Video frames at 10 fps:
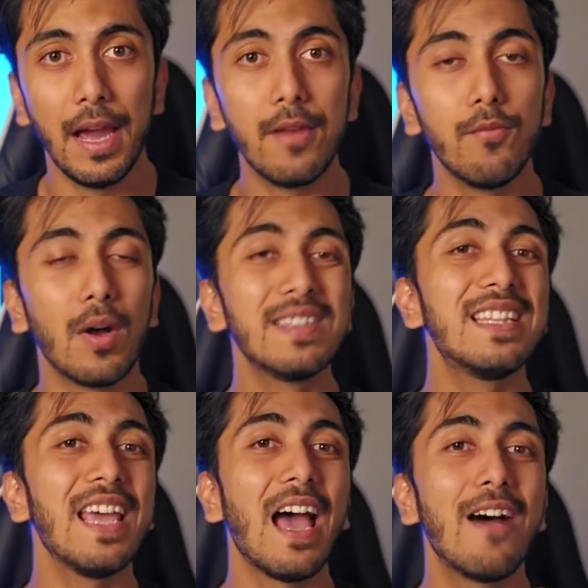And once
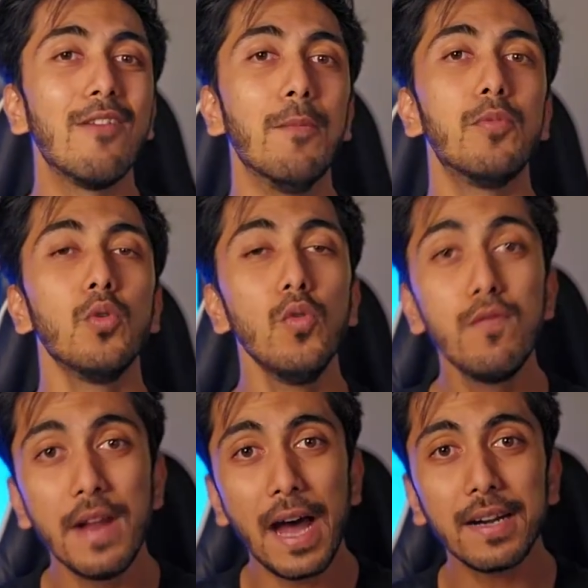they have
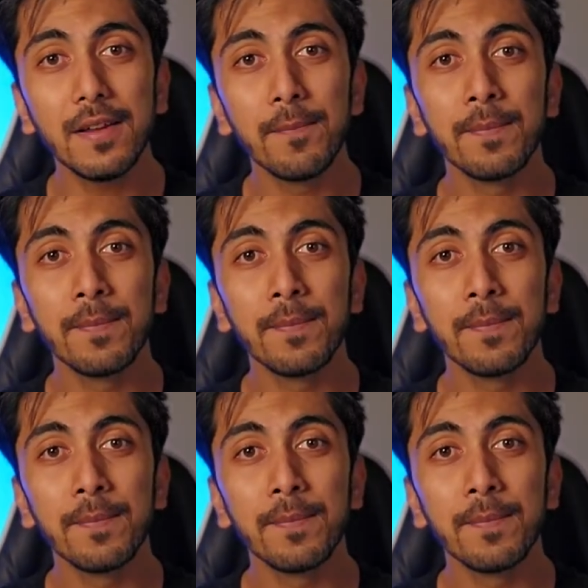approved that,